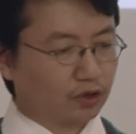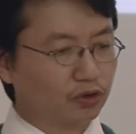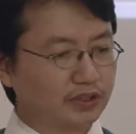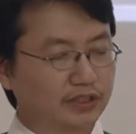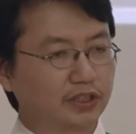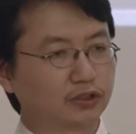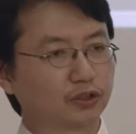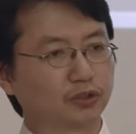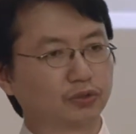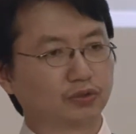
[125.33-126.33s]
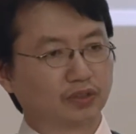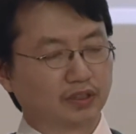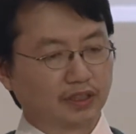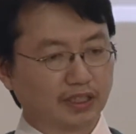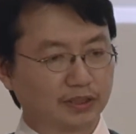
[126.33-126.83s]
When CO2
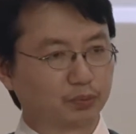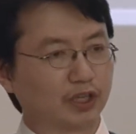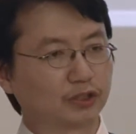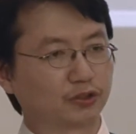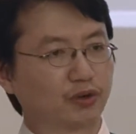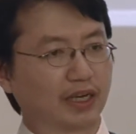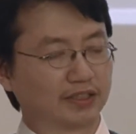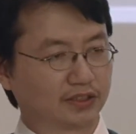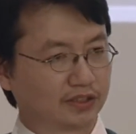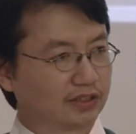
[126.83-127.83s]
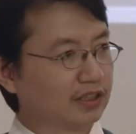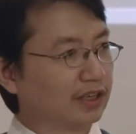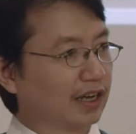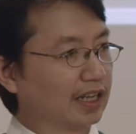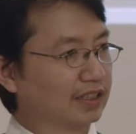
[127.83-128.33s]
is pressurized
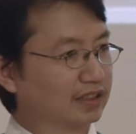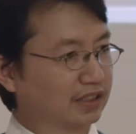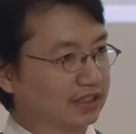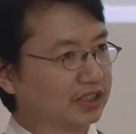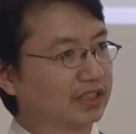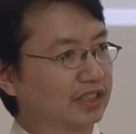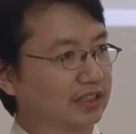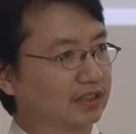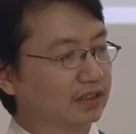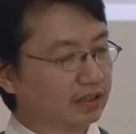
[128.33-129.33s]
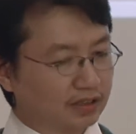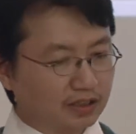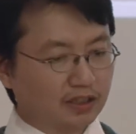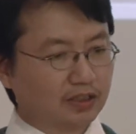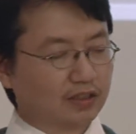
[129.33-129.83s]
and heated
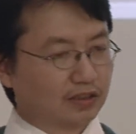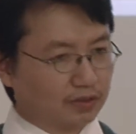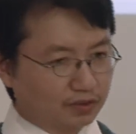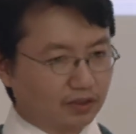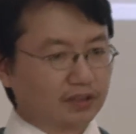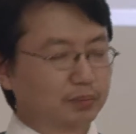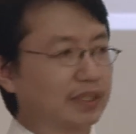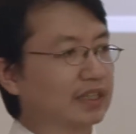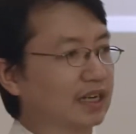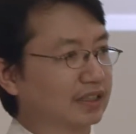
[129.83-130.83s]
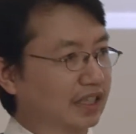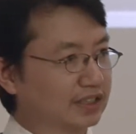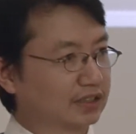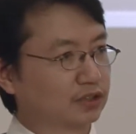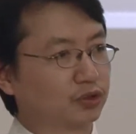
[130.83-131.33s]
beyond
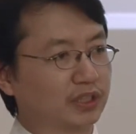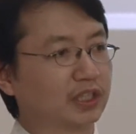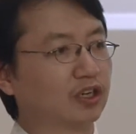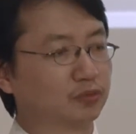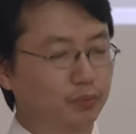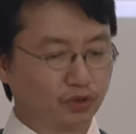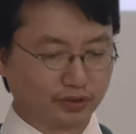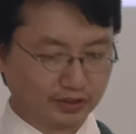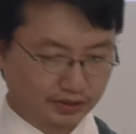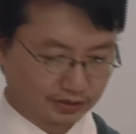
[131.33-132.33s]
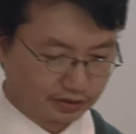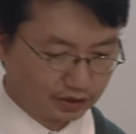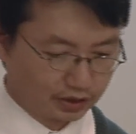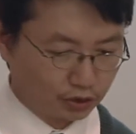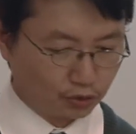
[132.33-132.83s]
its critical point,
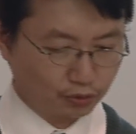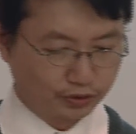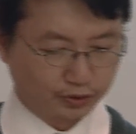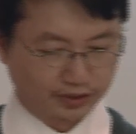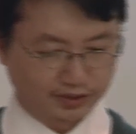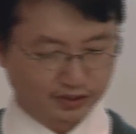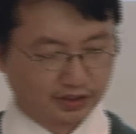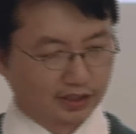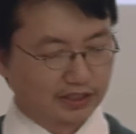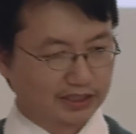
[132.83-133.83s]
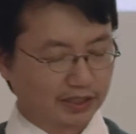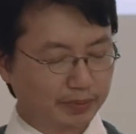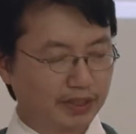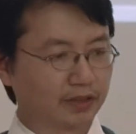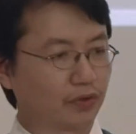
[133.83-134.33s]
which is
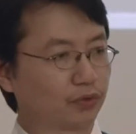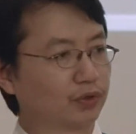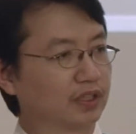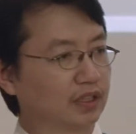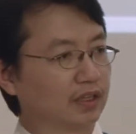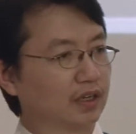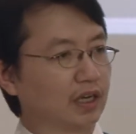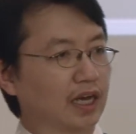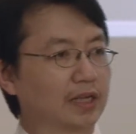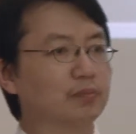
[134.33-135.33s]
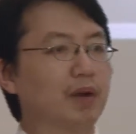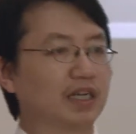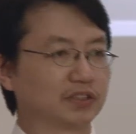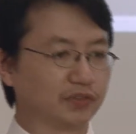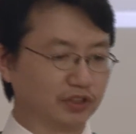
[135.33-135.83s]
73
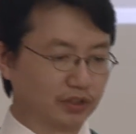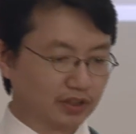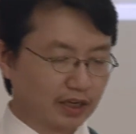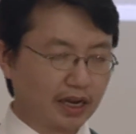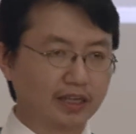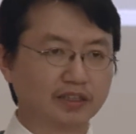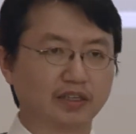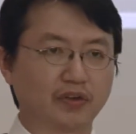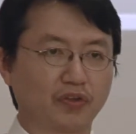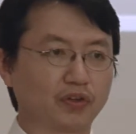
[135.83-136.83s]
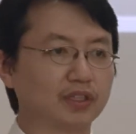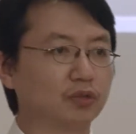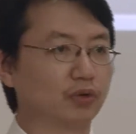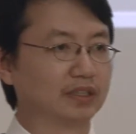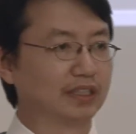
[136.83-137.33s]
atmosphere and
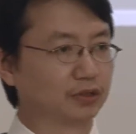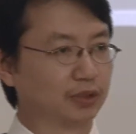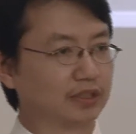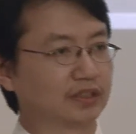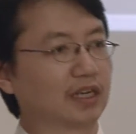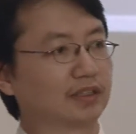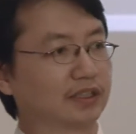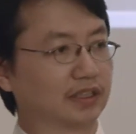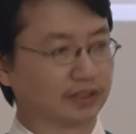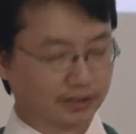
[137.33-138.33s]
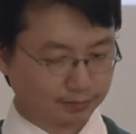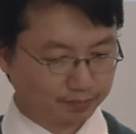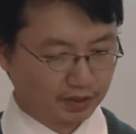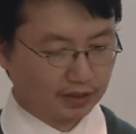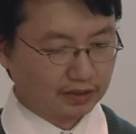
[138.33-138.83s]
31 degrees Celsius,
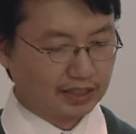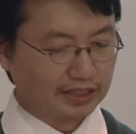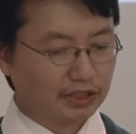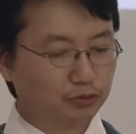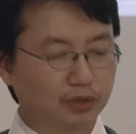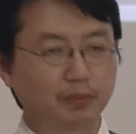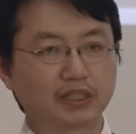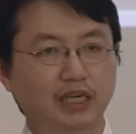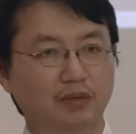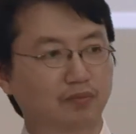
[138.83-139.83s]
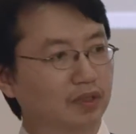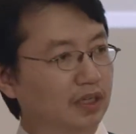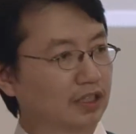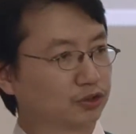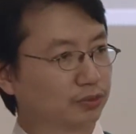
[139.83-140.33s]
then it will become
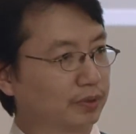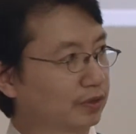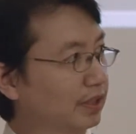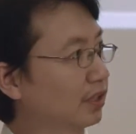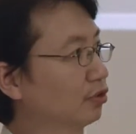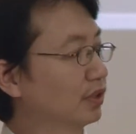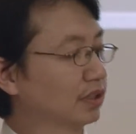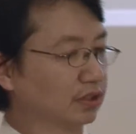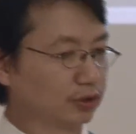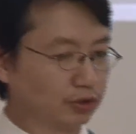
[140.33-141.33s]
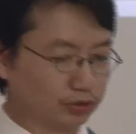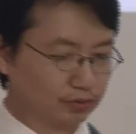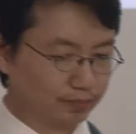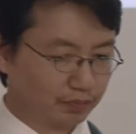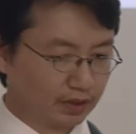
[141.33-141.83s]
a supercritical CO2,
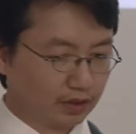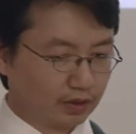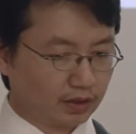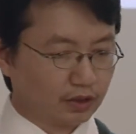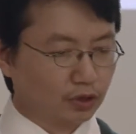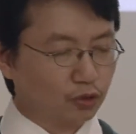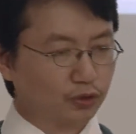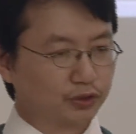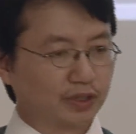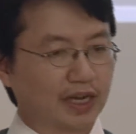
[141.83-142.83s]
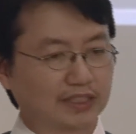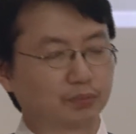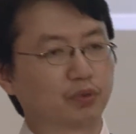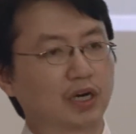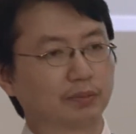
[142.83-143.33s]
which has
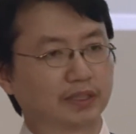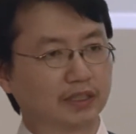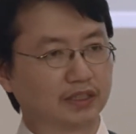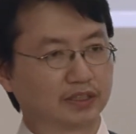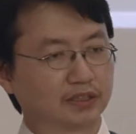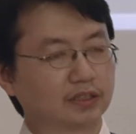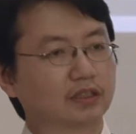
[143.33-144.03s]
properties